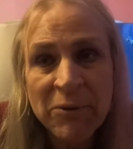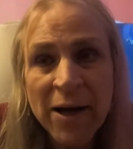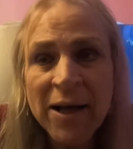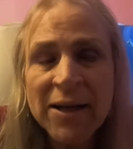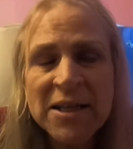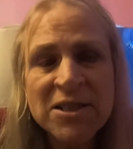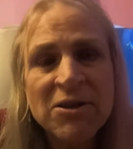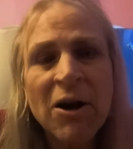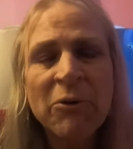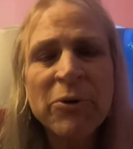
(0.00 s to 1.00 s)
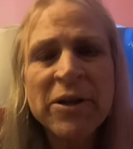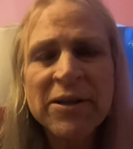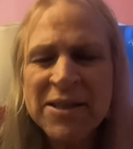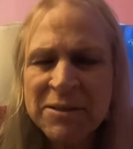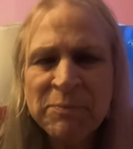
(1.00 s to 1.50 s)
Well, let's start
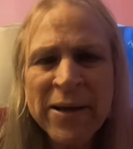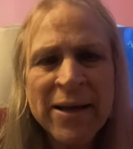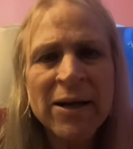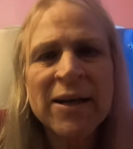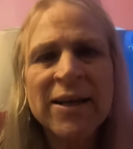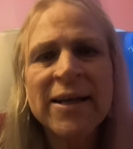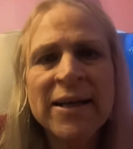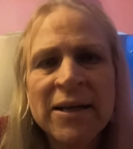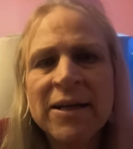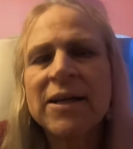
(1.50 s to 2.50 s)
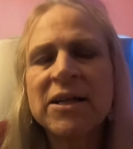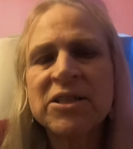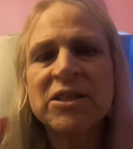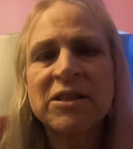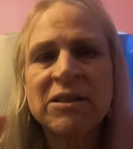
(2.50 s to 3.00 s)
with, let's be a clean
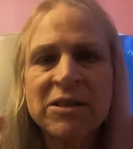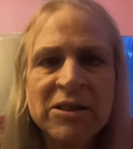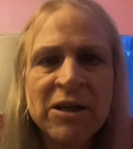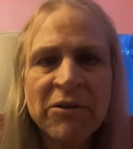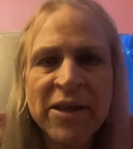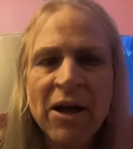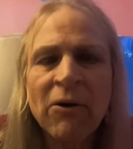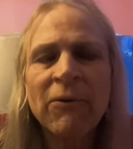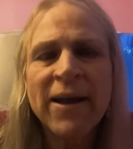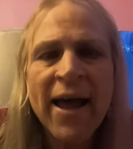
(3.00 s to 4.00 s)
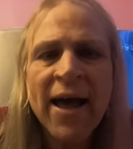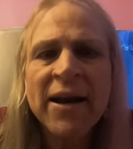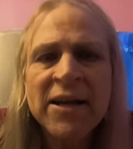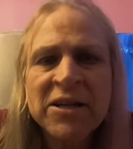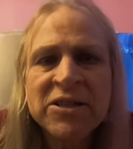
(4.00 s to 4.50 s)
kitchen. You know the old
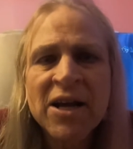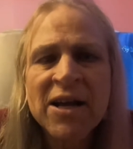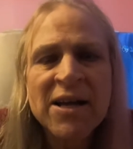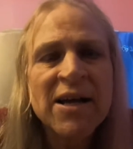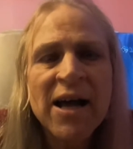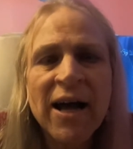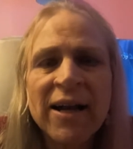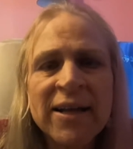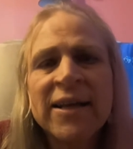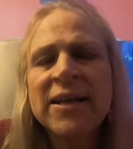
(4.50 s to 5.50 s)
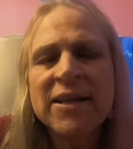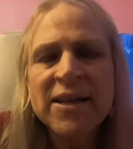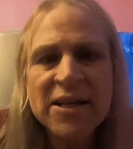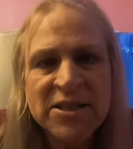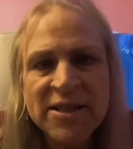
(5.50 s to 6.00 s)
adage, a clean
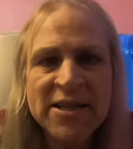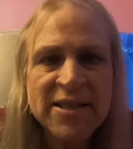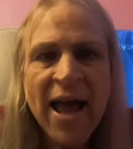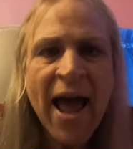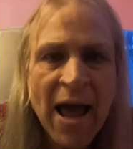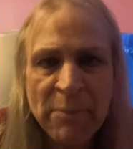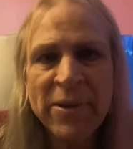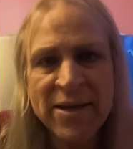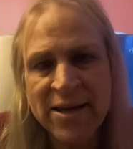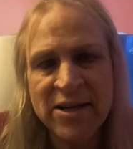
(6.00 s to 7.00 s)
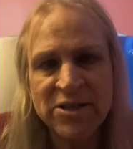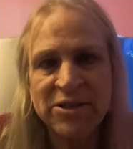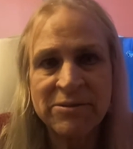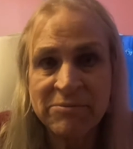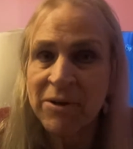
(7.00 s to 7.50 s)
kitchen is a happy
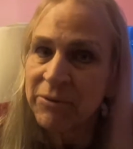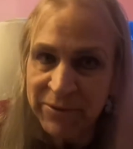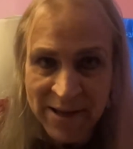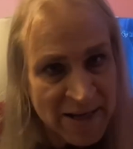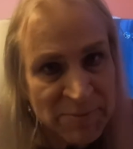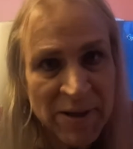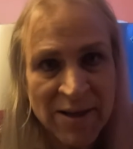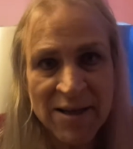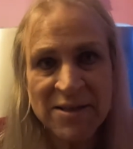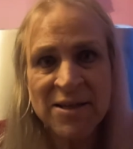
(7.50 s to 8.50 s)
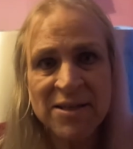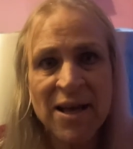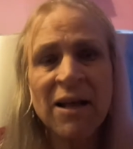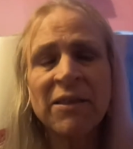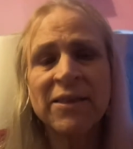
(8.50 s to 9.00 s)
kitchen. Well, that's because it's
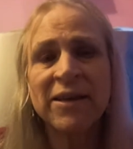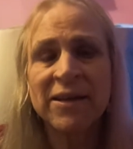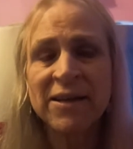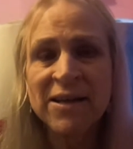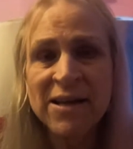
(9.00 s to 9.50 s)
healthy.